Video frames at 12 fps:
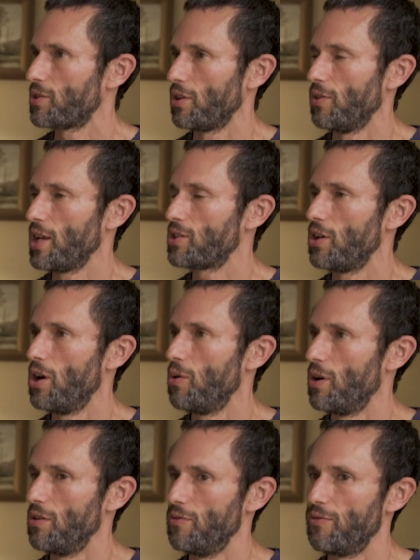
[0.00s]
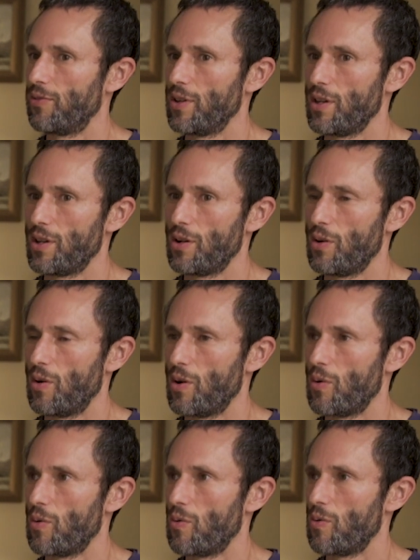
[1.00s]
to let go of,
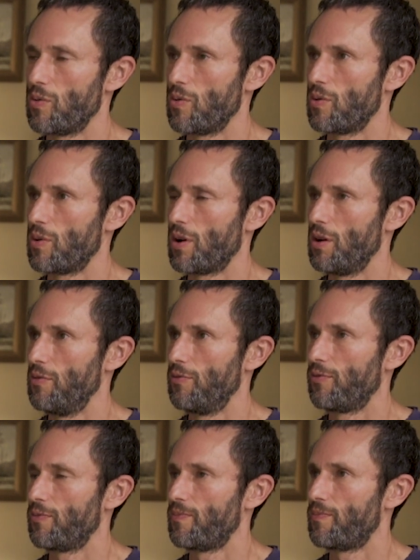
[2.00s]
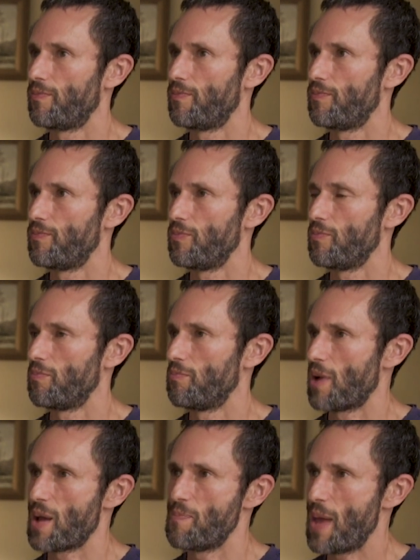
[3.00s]
of
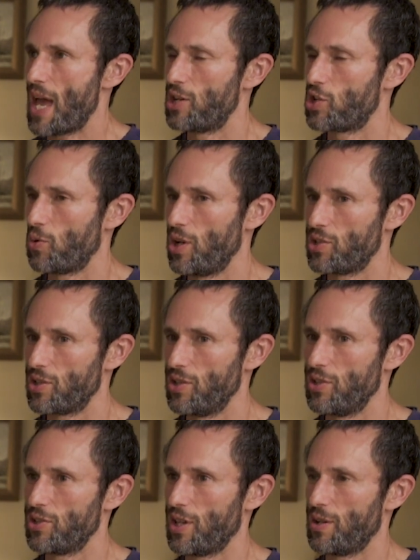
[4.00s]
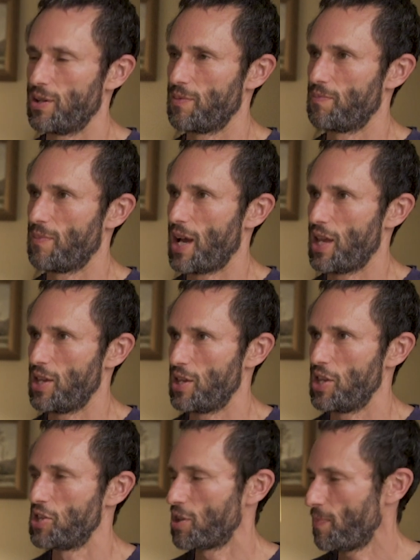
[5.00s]
my bad choices and my
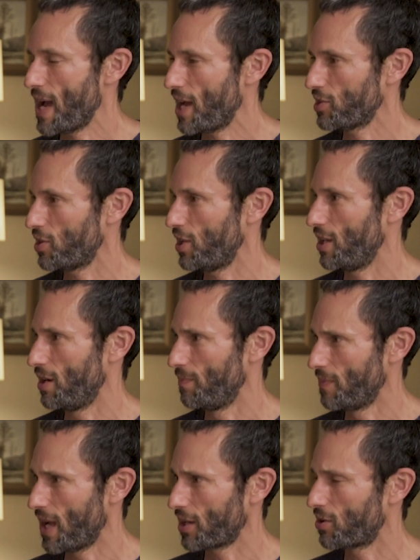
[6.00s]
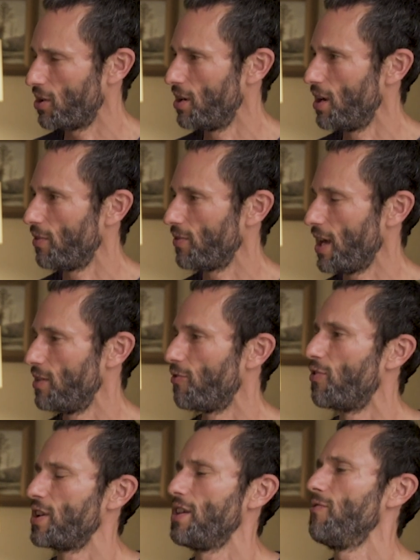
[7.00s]
incapacity and I'm not good enough, and
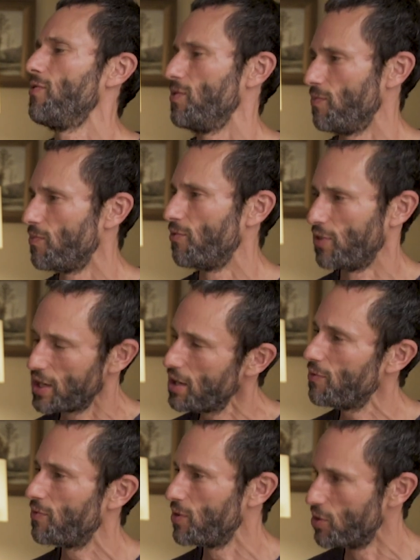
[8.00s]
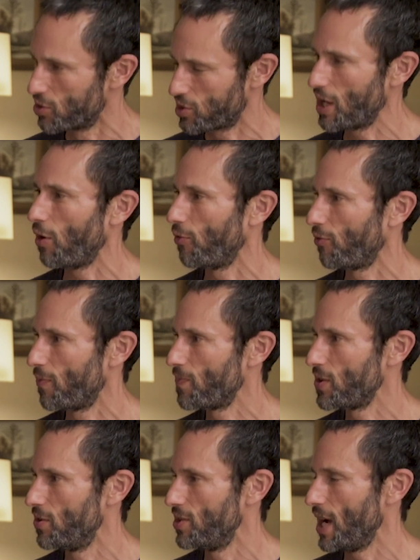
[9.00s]
forgive forgive yourself
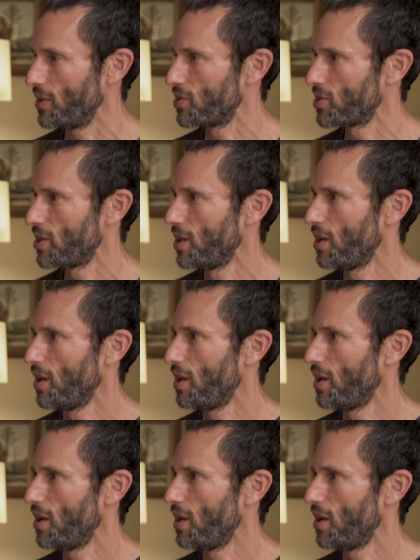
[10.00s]
your debts.